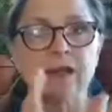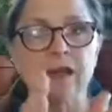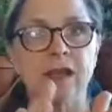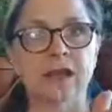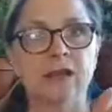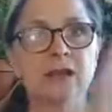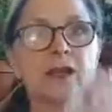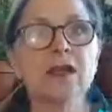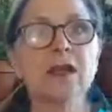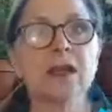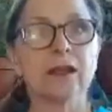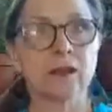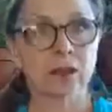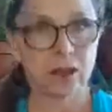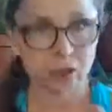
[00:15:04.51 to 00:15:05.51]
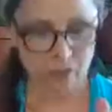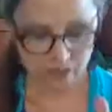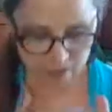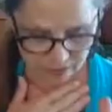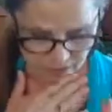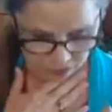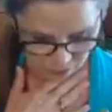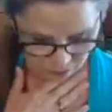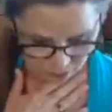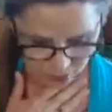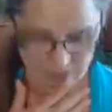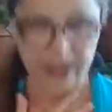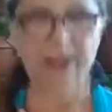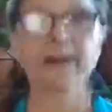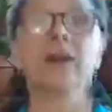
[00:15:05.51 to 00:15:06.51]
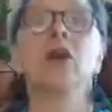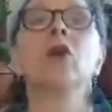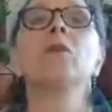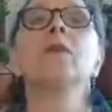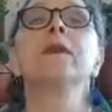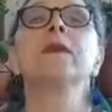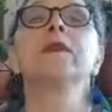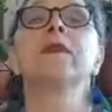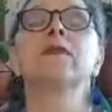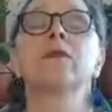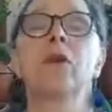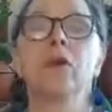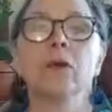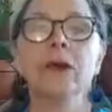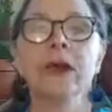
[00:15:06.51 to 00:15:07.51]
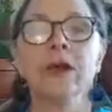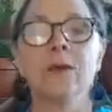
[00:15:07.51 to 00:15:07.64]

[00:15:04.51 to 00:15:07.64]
in closing the throat and in opening the throat.